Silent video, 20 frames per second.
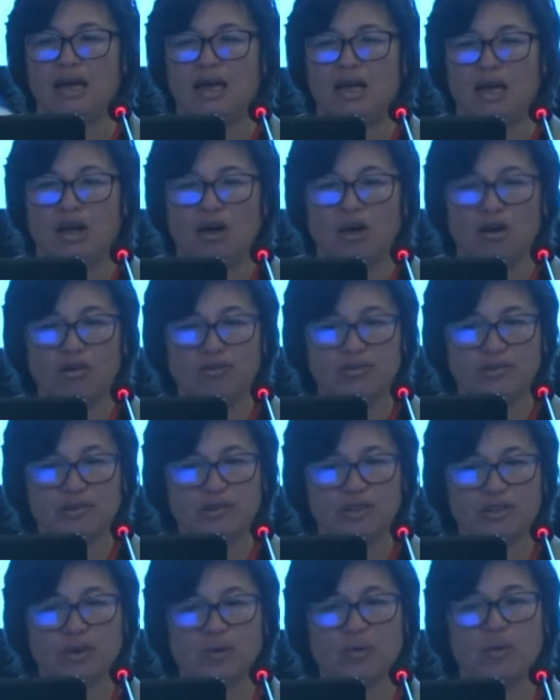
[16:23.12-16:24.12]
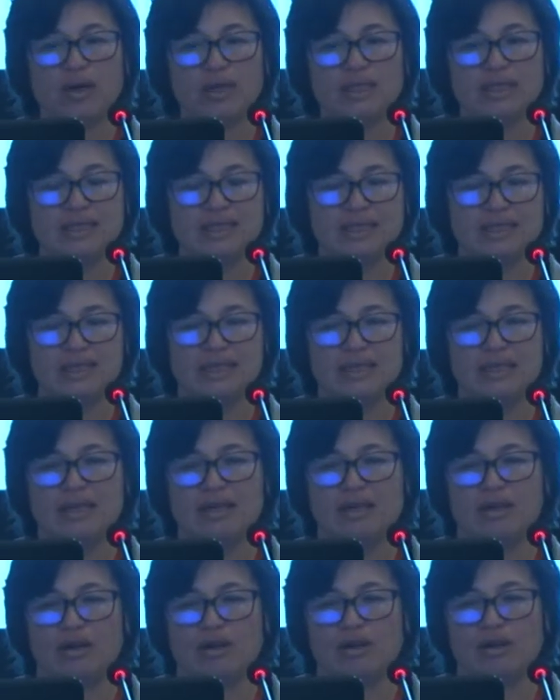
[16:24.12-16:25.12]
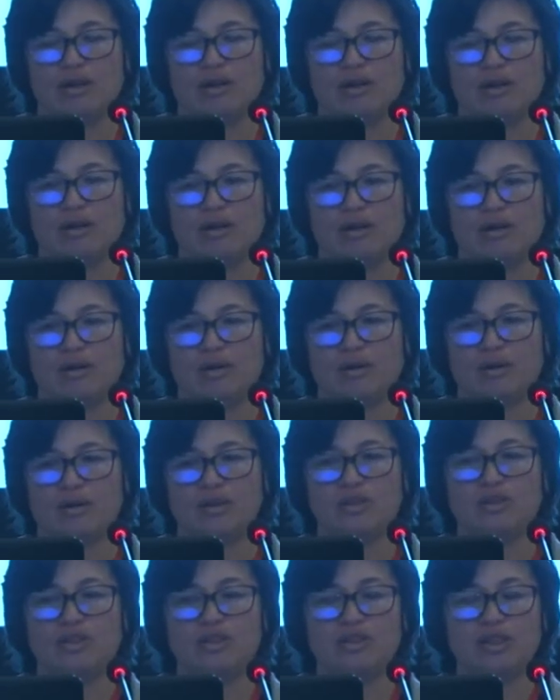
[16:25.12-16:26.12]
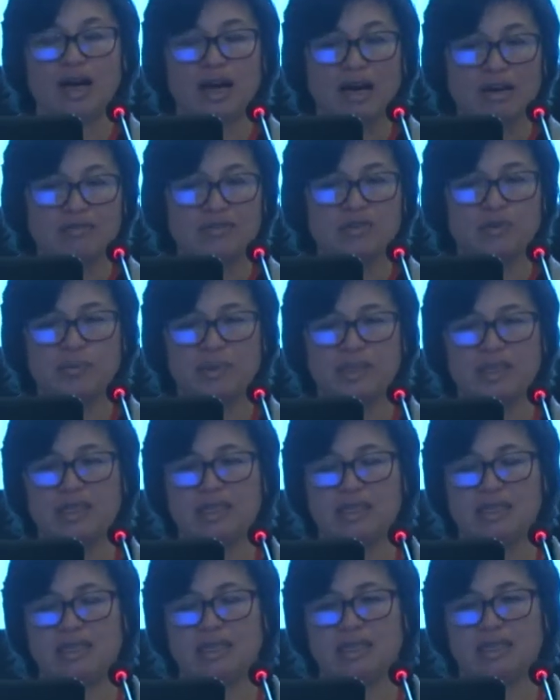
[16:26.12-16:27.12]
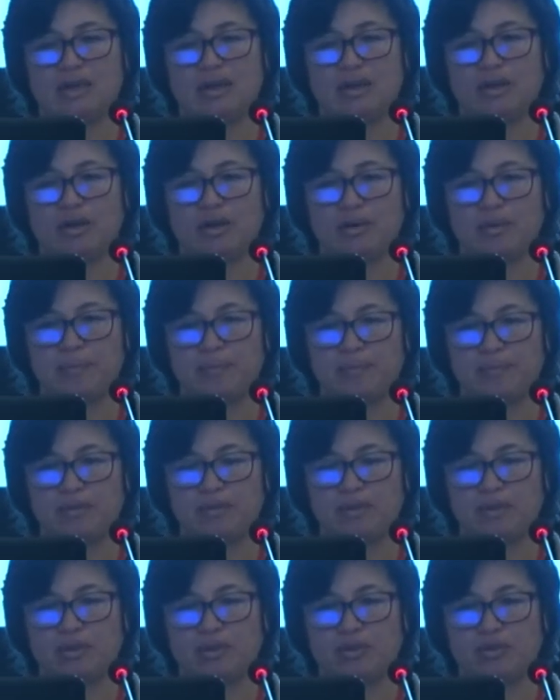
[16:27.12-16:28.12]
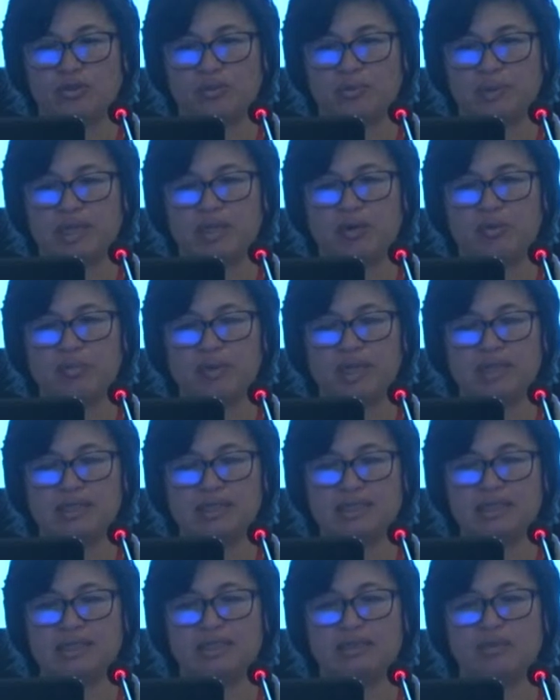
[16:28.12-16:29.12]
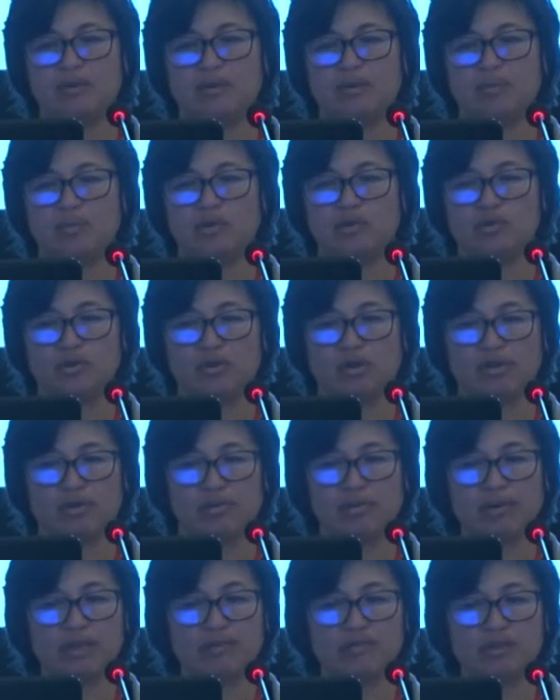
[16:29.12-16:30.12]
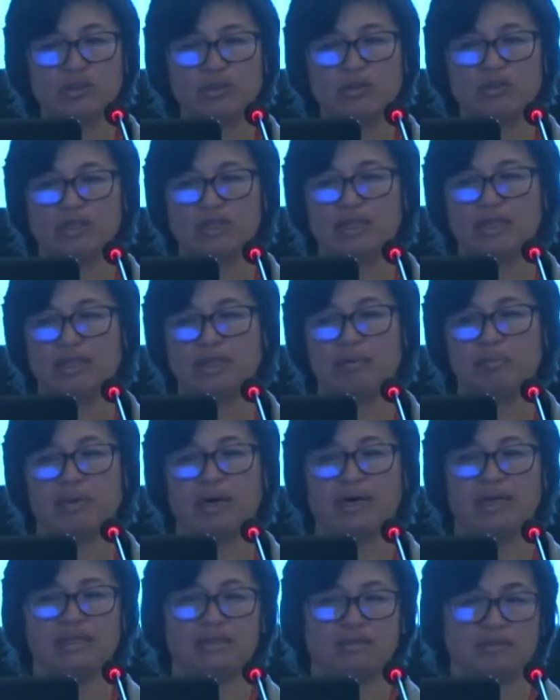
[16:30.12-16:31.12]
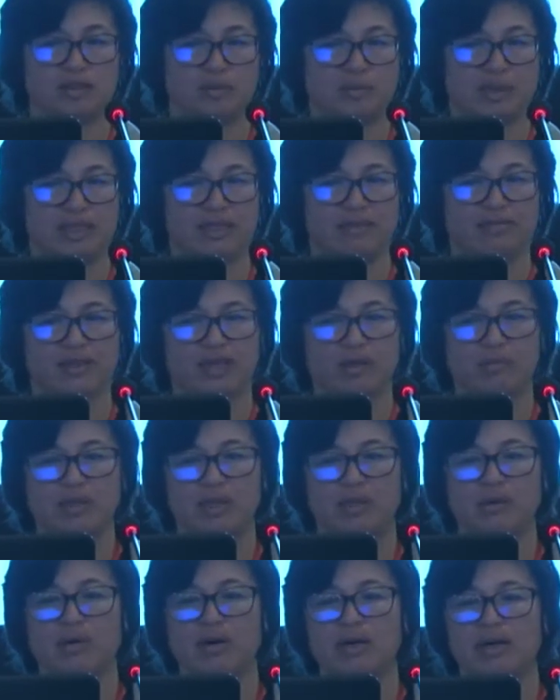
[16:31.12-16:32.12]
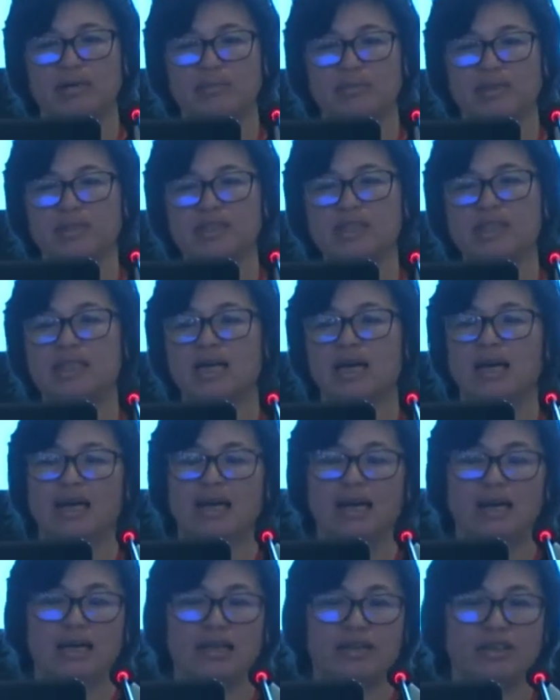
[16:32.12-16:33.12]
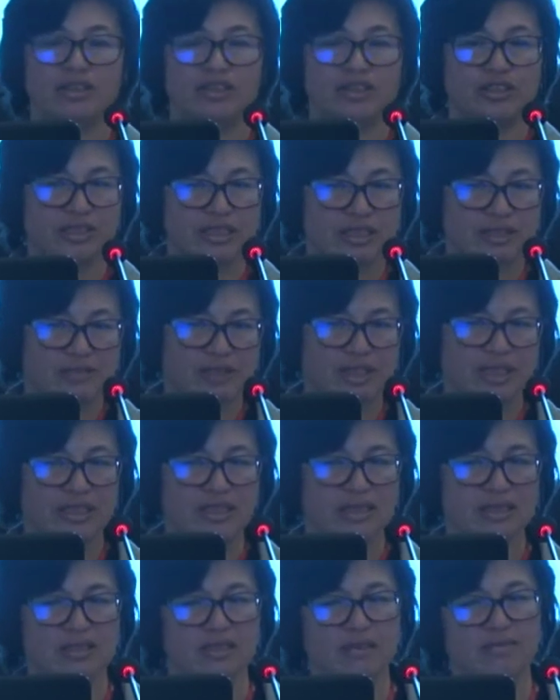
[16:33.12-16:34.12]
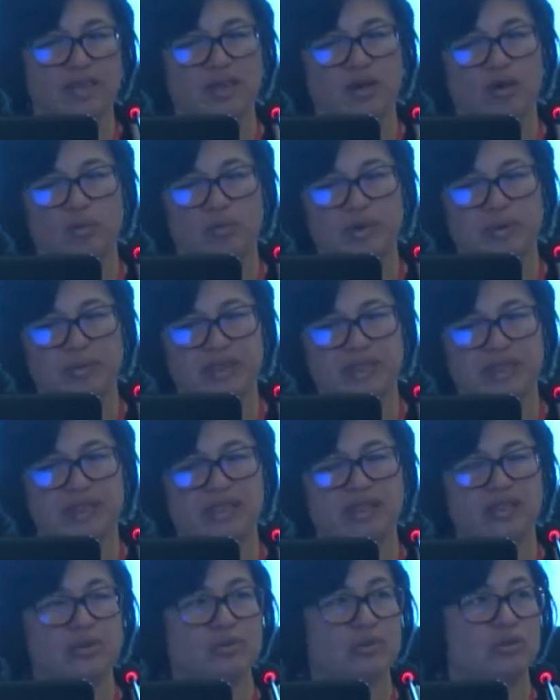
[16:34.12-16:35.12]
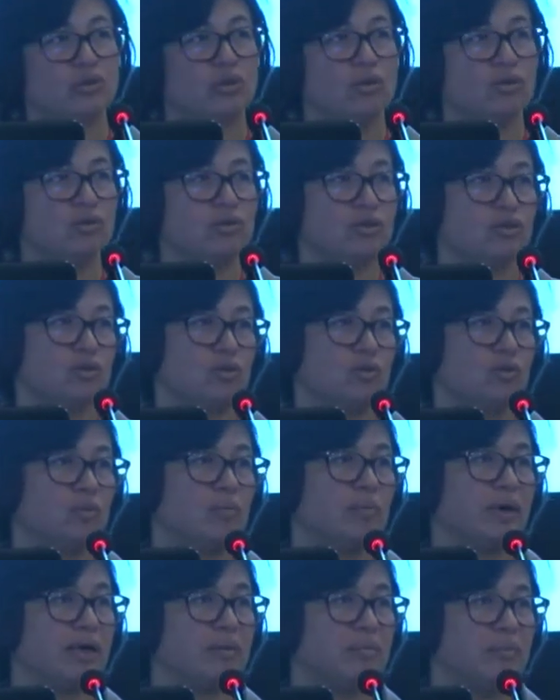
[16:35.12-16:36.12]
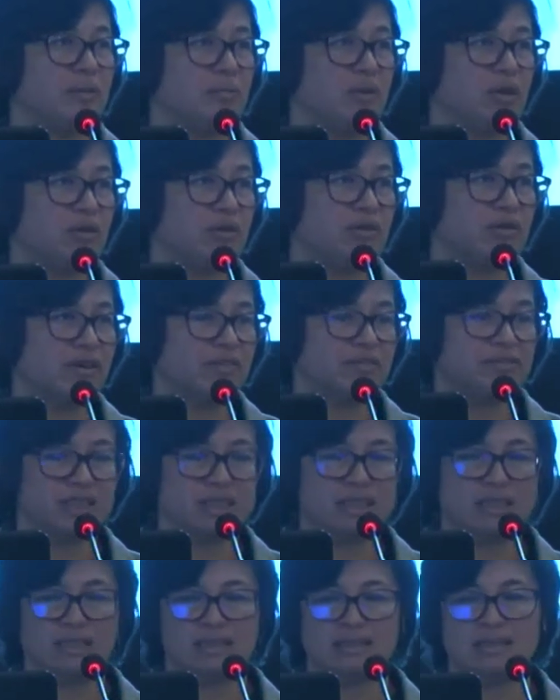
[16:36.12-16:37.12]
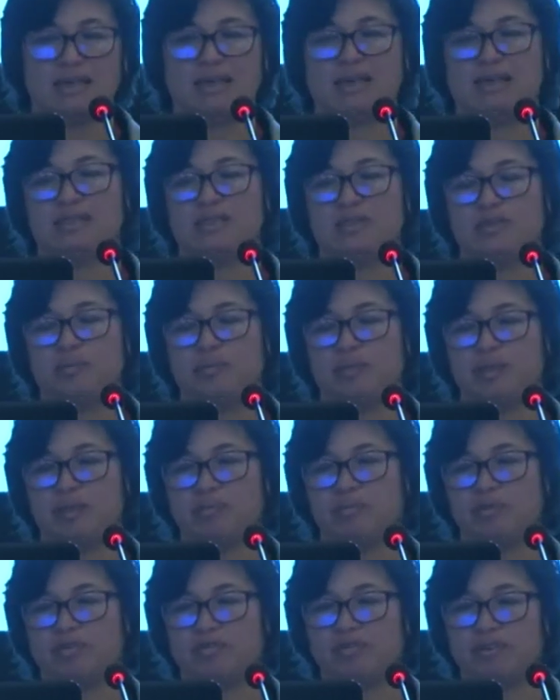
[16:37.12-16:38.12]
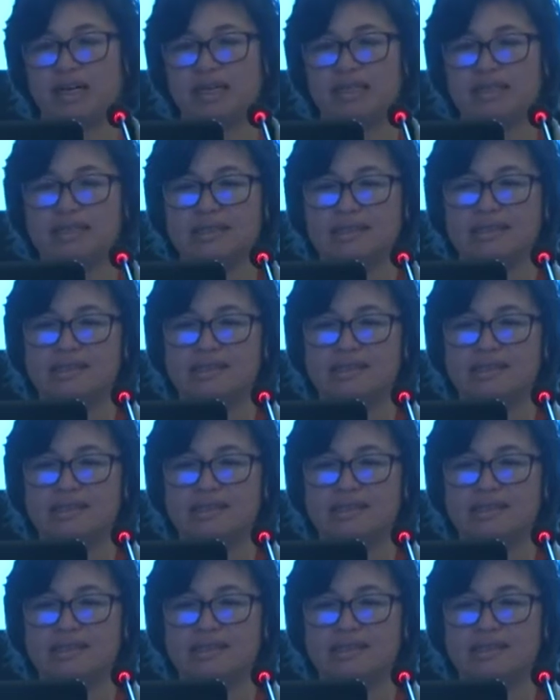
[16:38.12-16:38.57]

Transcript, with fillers: Of course, the quality uh, have to be um, to be completed in the module three of the dossier by on specific requirement. The justification of the homeopathic use also by bibliographic data has to be provided.